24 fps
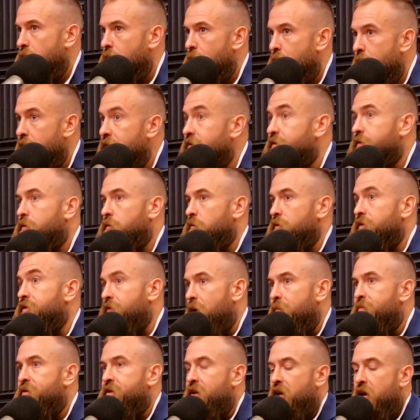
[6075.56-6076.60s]
minuscule
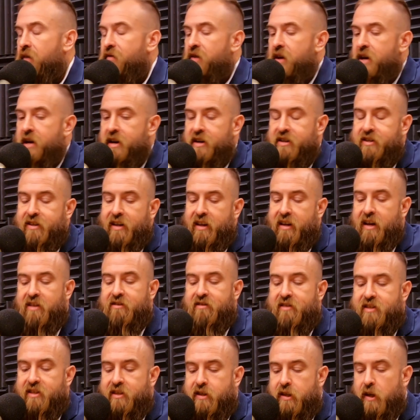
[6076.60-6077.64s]
subset of it. And it's like,
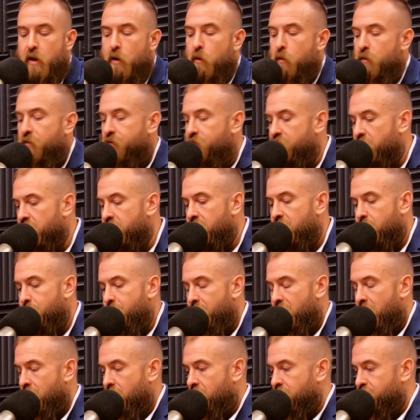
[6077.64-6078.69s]
it's so funny to
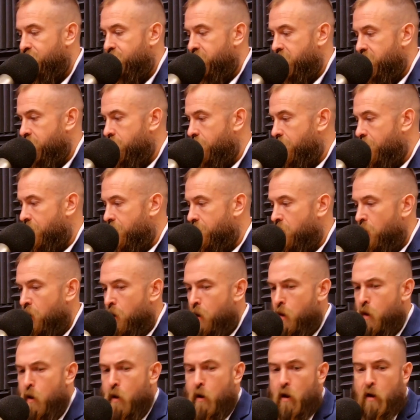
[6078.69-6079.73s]
me because like,
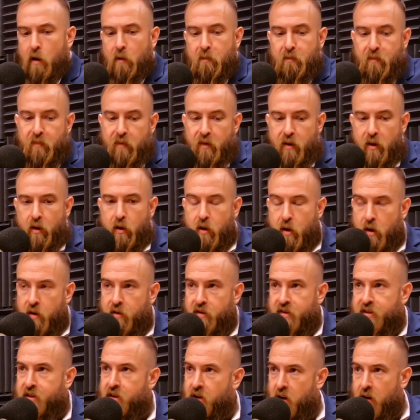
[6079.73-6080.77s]
you'll go to
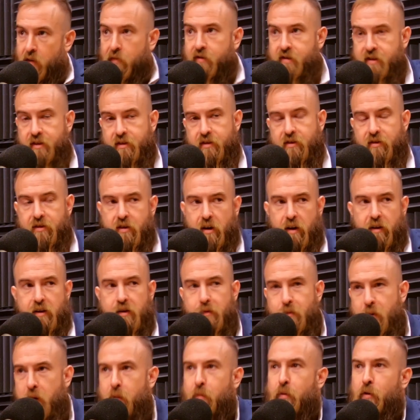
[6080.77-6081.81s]
these conferences, you'll talk to
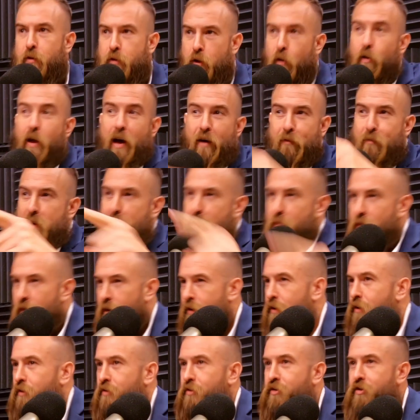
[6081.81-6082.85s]
these people, you'll have people
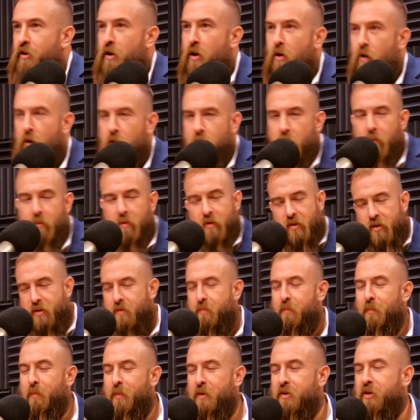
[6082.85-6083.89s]
on your show, and they'll
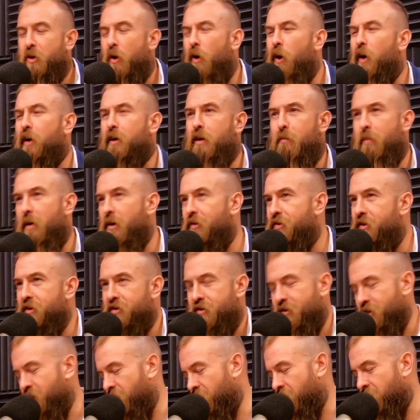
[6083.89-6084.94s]
be talking about
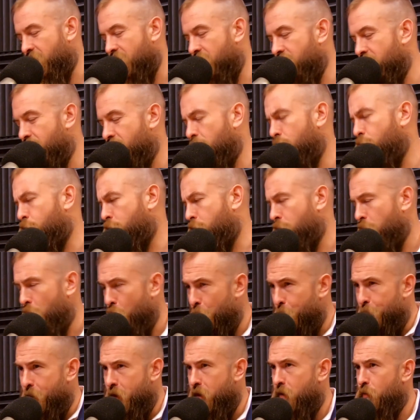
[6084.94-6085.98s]
this like this
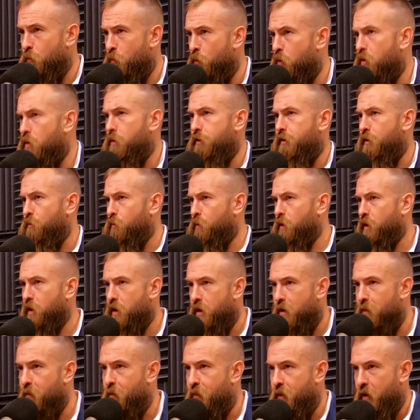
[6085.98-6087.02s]
utopian world that we're
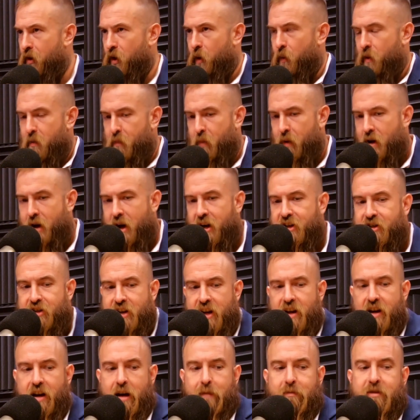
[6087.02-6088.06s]
gonna build with
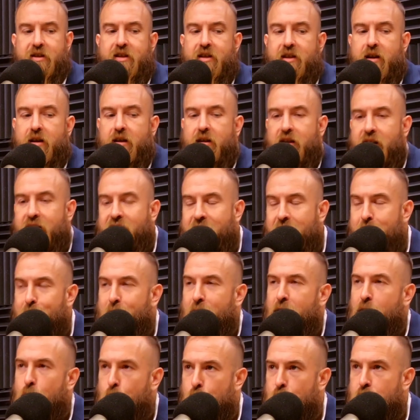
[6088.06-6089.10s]
blockchain. And I'm just sitting here like, yeah,
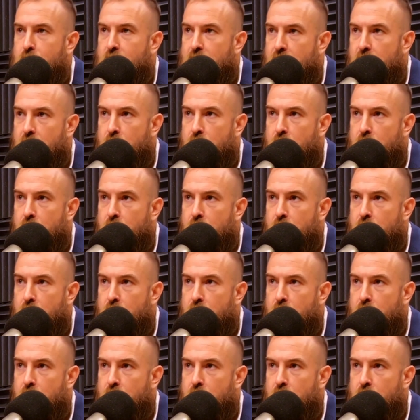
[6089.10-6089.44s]
but who's